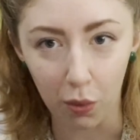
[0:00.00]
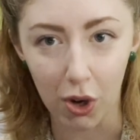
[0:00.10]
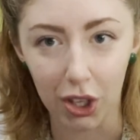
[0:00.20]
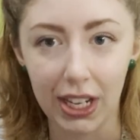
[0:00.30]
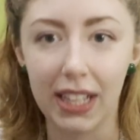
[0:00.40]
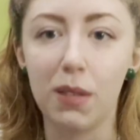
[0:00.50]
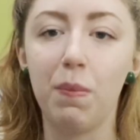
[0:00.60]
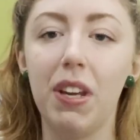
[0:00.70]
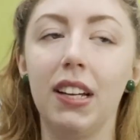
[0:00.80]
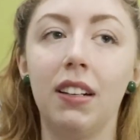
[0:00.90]
work knits
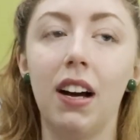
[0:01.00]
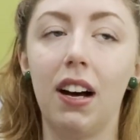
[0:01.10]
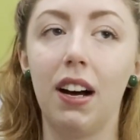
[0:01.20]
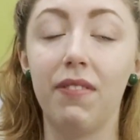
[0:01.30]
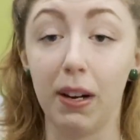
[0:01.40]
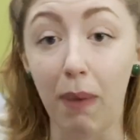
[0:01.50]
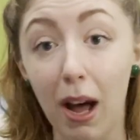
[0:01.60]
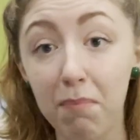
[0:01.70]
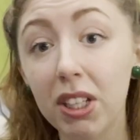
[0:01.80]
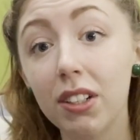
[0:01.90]
being very
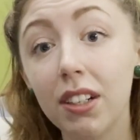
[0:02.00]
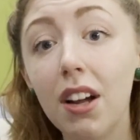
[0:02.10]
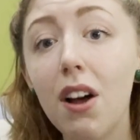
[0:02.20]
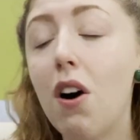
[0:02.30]
popular.